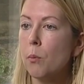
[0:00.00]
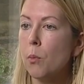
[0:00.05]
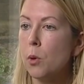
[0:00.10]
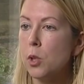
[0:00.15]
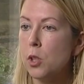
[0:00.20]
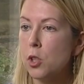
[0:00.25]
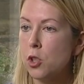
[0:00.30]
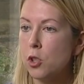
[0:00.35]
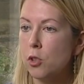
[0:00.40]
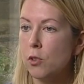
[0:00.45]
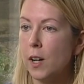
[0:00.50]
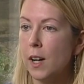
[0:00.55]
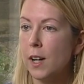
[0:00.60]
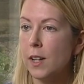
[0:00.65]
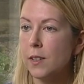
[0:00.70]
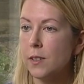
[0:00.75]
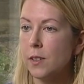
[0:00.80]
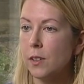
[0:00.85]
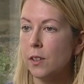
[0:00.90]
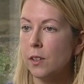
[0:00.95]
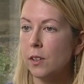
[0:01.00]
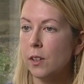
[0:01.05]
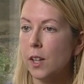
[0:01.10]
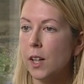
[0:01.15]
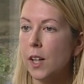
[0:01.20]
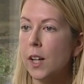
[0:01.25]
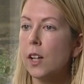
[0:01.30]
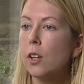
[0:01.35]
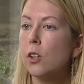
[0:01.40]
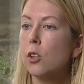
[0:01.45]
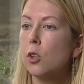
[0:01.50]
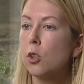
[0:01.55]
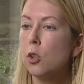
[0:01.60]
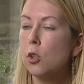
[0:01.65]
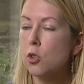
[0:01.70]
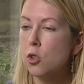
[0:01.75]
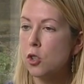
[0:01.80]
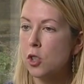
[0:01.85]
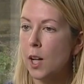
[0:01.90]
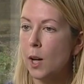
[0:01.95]
moisturiser,
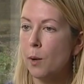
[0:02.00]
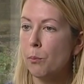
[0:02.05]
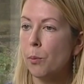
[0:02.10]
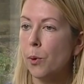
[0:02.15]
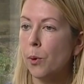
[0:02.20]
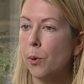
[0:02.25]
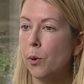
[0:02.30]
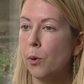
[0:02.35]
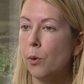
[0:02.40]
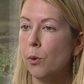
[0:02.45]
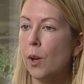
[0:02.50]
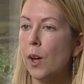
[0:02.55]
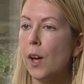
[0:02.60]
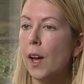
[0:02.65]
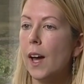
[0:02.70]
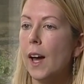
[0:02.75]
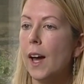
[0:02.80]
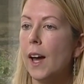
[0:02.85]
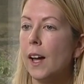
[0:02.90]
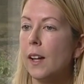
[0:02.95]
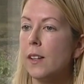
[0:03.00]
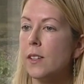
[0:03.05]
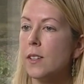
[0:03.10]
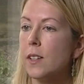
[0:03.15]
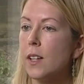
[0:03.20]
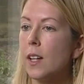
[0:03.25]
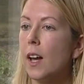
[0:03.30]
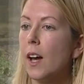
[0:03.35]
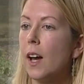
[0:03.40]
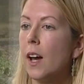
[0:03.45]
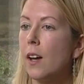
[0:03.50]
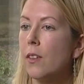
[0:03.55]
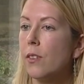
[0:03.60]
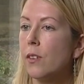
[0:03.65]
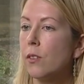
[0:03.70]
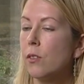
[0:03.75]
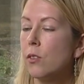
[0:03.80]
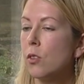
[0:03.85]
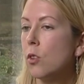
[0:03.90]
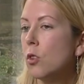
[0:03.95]
good shampoo, and
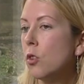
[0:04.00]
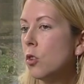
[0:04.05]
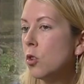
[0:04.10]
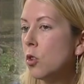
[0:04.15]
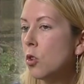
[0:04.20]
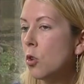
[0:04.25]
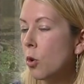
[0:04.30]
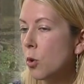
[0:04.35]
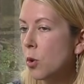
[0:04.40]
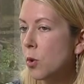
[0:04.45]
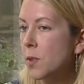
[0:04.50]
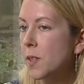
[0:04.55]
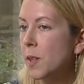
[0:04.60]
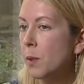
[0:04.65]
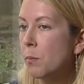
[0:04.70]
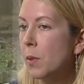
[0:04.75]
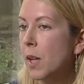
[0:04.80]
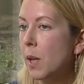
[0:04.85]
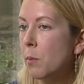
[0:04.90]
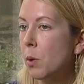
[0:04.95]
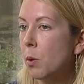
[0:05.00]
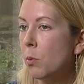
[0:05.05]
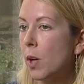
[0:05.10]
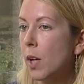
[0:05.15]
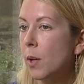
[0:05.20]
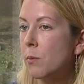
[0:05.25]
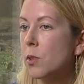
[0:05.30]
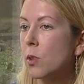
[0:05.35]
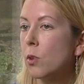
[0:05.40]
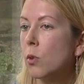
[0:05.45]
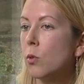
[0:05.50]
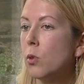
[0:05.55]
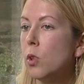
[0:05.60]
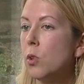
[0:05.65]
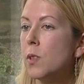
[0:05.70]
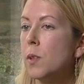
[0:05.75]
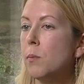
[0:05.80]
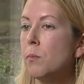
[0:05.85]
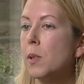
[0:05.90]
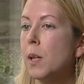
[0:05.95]
either not using baby wipes or
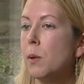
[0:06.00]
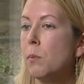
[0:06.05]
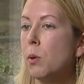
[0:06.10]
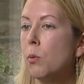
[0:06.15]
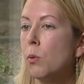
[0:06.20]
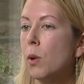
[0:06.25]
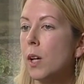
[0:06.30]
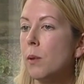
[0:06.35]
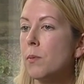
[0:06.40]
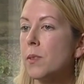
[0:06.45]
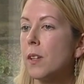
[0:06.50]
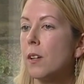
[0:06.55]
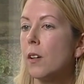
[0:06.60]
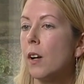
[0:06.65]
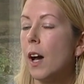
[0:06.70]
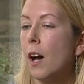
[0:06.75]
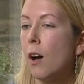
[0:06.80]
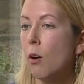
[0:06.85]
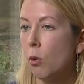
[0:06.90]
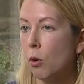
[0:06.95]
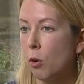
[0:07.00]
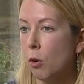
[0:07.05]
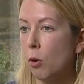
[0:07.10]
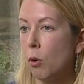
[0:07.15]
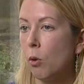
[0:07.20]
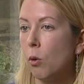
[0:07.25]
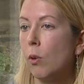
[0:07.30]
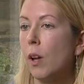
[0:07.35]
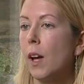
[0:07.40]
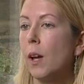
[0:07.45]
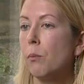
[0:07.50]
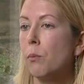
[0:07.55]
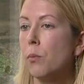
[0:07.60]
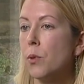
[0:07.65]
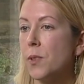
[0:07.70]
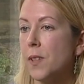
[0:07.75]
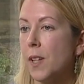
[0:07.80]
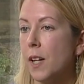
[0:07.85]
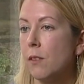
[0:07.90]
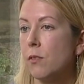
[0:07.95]
using baby wipes that are alcohol and
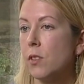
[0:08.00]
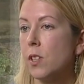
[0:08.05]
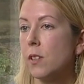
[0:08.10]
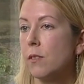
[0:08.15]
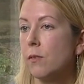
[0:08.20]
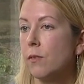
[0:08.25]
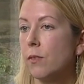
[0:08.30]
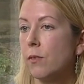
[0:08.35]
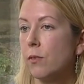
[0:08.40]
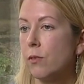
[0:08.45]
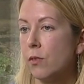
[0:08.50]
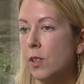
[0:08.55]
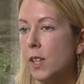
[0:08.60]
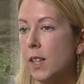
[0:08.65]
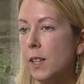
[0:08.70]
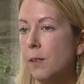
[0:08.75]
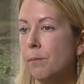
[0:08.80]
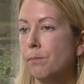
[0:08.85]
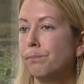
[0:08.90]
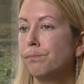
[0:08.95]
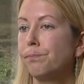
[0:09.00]
preservative free.